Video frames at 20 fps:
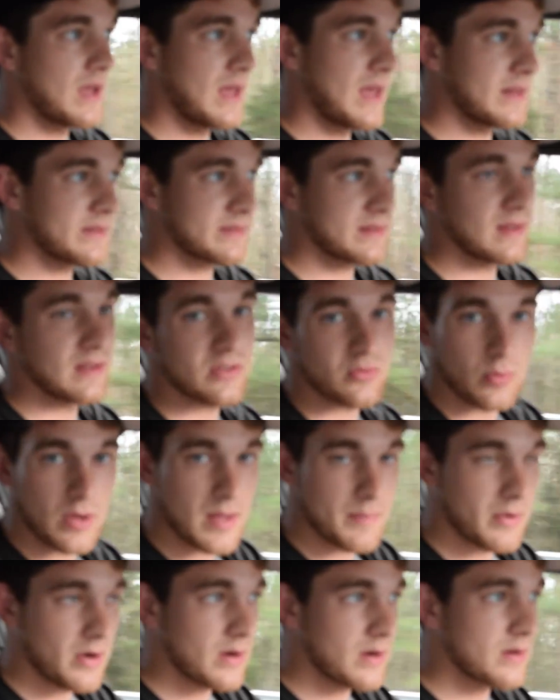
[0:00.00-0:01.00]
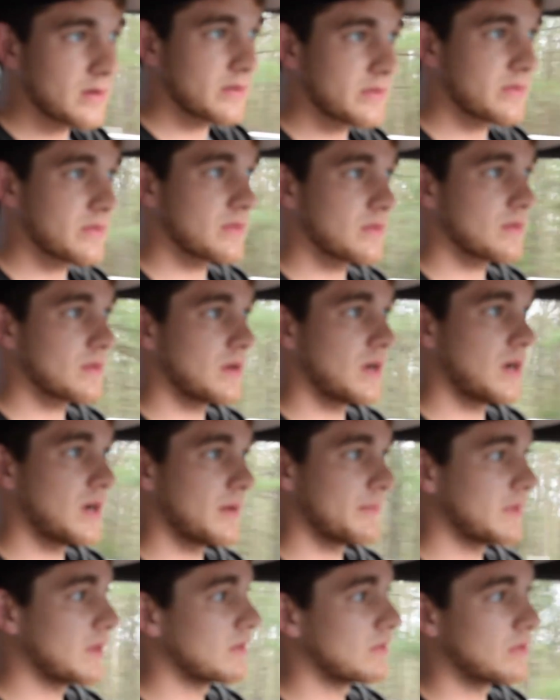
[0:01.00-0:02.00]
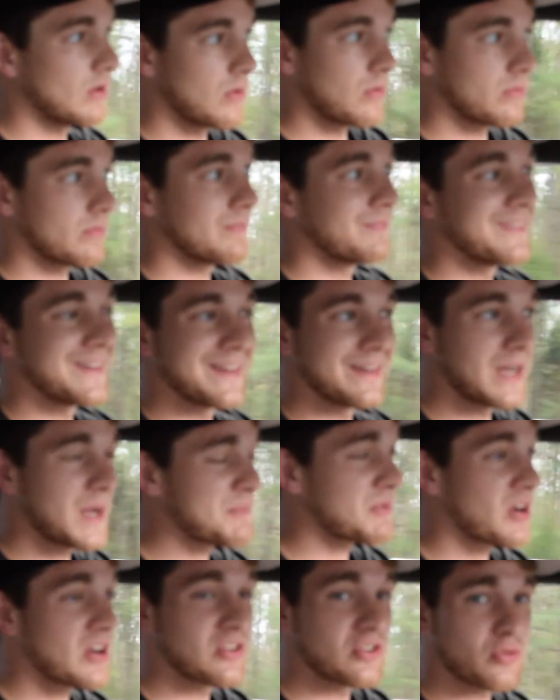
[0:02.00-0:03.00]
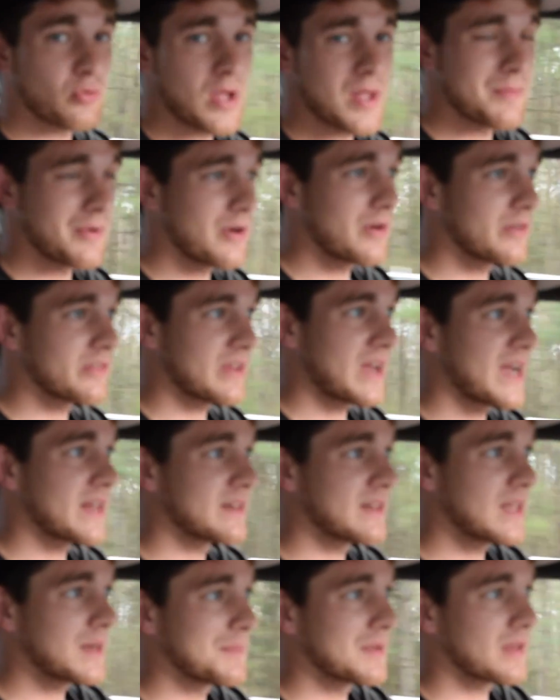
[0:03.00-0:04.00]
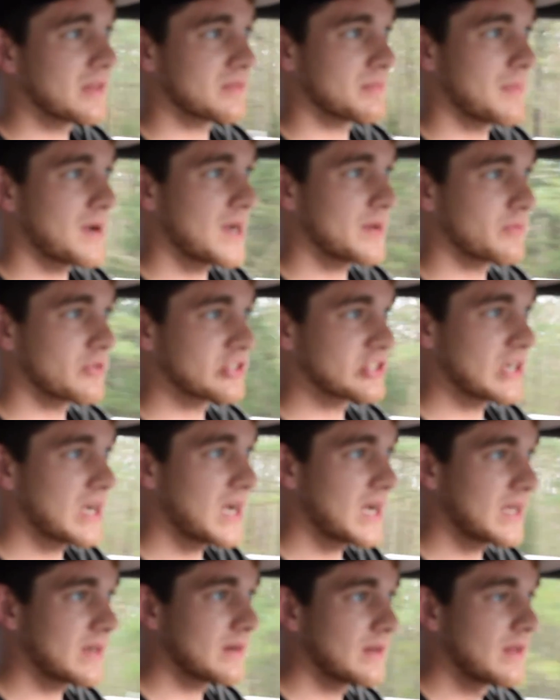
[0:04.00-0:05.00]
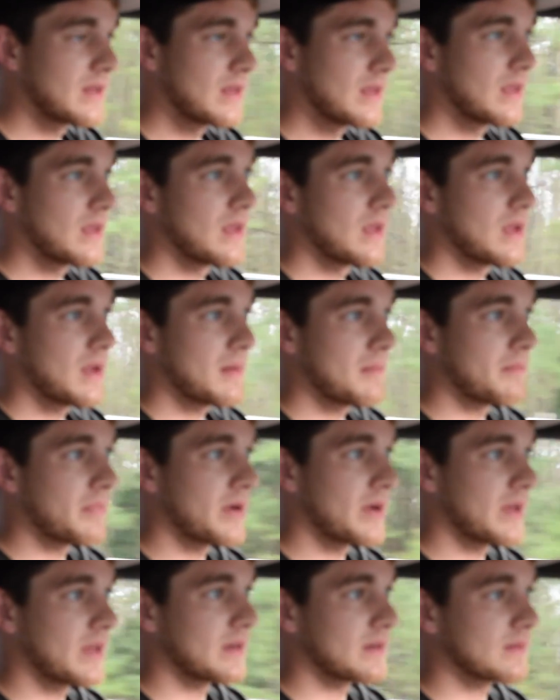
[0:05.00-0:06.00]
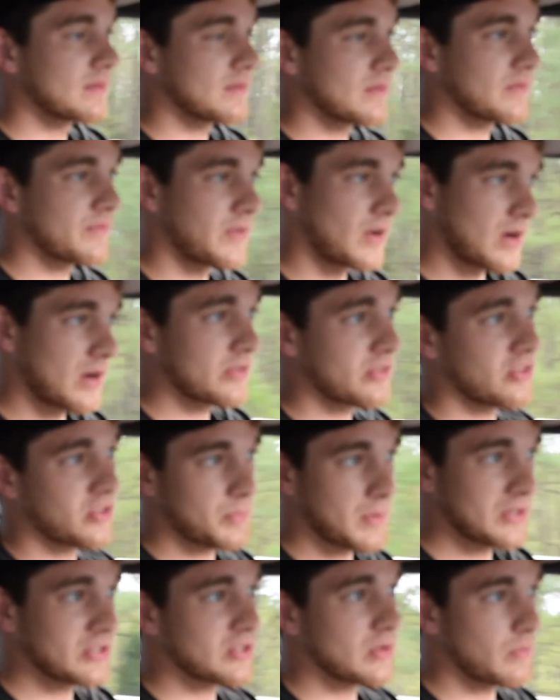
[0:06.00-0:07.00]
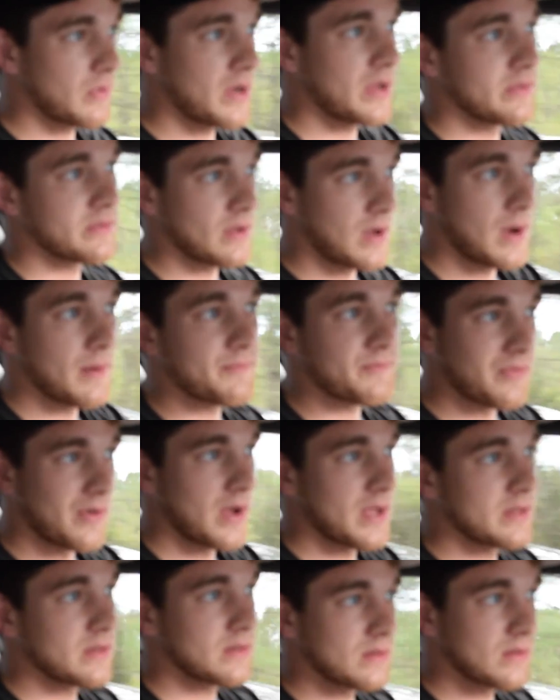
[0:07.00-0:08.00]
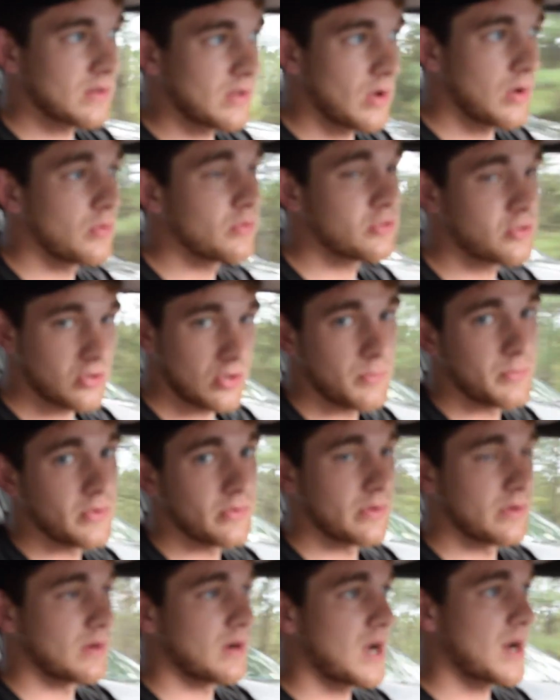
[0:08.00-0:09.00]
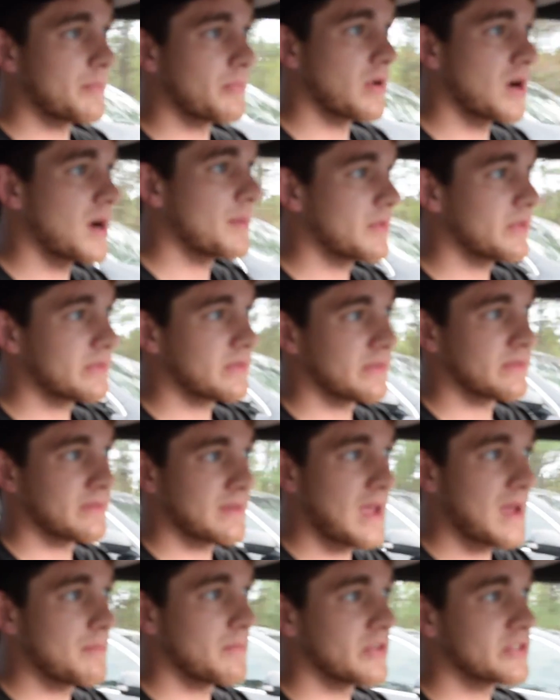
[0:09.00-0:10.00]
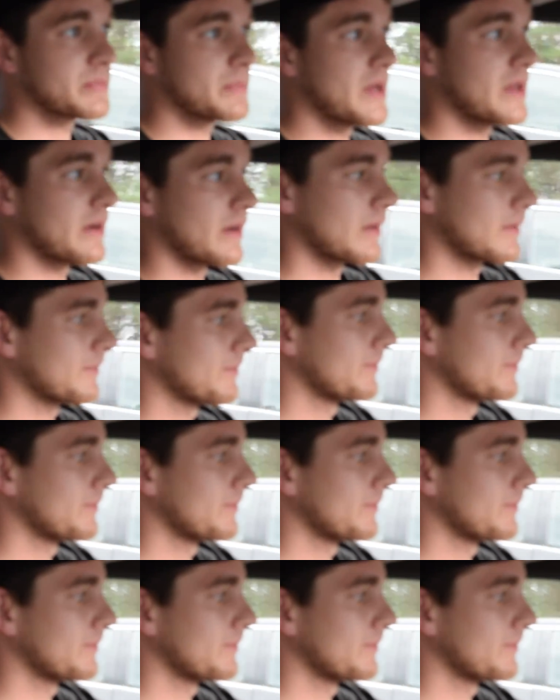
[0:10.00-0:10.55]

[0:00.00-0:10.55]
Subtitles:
ST sway bars. You don't need to upgrade your sway bars. I did because mine were shot. But car suspension wise, up front, go tubular. I promise it's that much better.